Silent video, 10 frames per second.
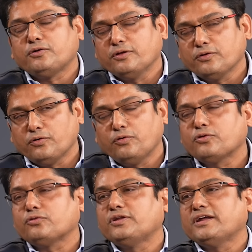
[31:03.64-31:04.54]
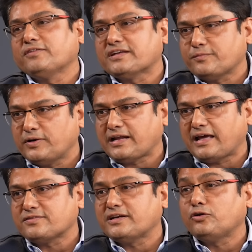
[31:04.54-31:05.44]
hooked to the investment,
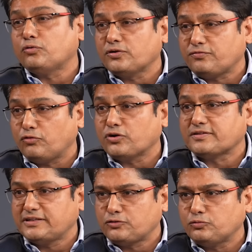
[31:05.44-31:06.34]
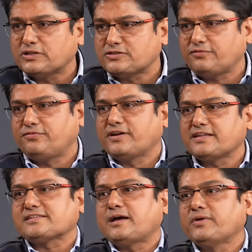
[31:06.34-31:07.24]
as they don't foresee too much of
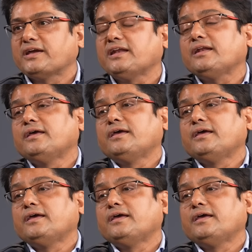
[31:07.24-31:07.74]
risk coming in,